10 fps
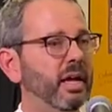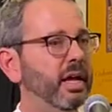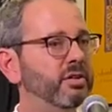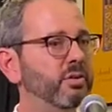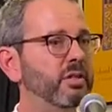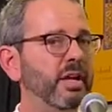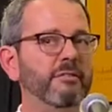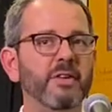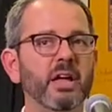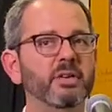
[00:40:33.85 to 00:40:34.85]
And I do
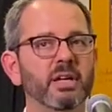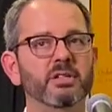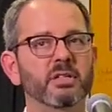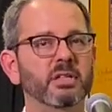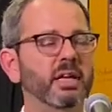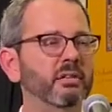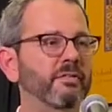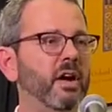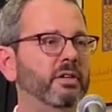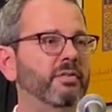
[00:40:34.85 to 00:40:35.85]
think foundations like
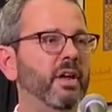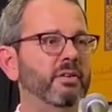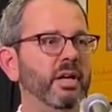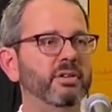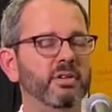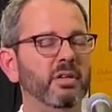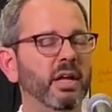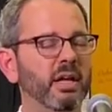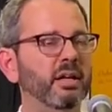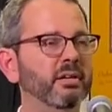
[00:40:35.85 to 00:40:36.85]
the Fox Foundation
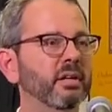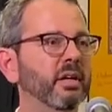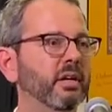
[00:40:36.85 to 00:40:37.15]
and